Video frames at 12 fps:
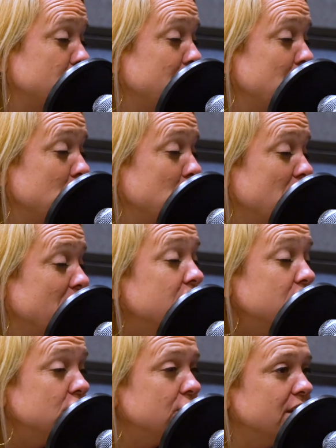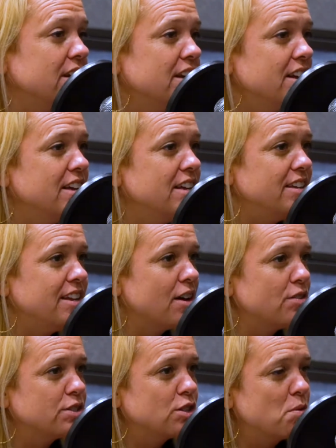Karyn Purvis. She
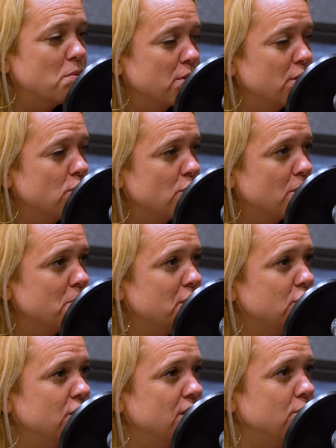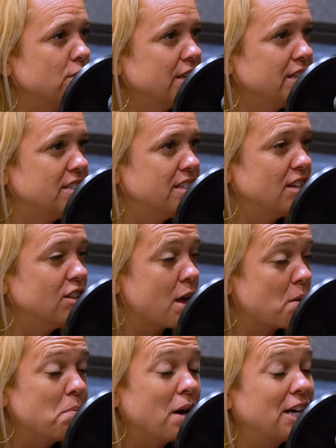now is home with the Lord, but she really did a lot
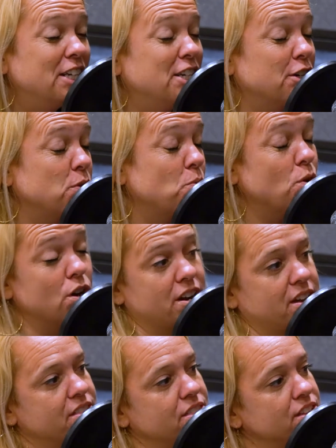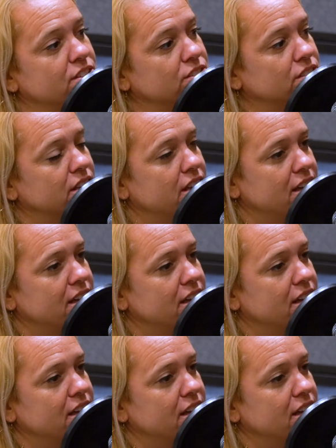of pioneering work in this